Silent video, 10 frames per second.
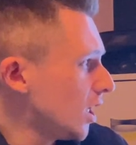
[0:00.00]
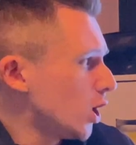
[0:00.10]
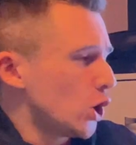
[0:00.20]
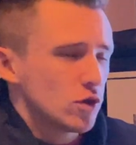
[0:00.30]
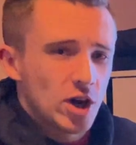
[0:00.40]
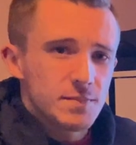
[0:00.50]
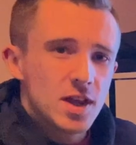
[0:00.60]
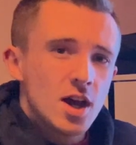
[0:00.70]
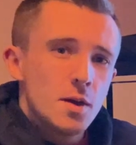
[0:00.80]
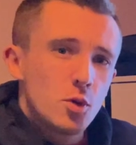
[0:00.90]
All right,
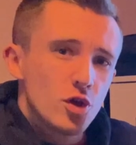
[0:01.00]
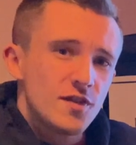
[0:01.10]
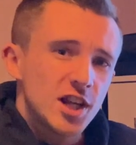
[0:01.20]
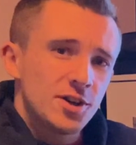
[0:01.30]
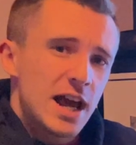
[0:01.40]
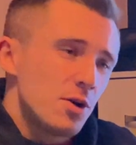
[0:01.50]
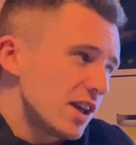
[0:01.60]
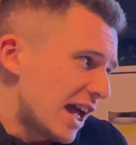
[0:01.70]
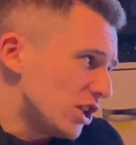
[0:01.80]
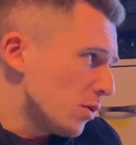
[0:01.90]
pause the video now.
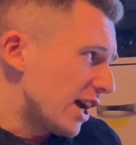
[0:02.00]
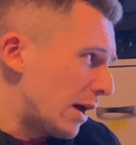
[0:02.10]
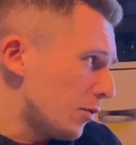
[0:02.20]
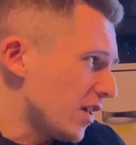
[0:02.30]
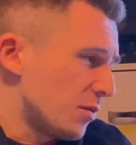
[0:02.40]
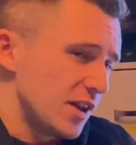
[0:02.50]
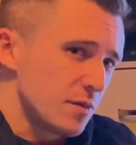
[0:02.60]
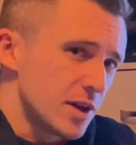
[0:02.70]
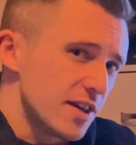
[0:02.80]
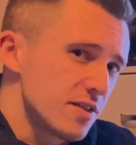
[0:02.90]
Can you work out what this one is,
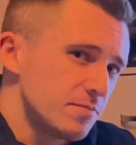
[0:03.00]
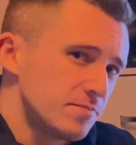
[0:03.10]
please?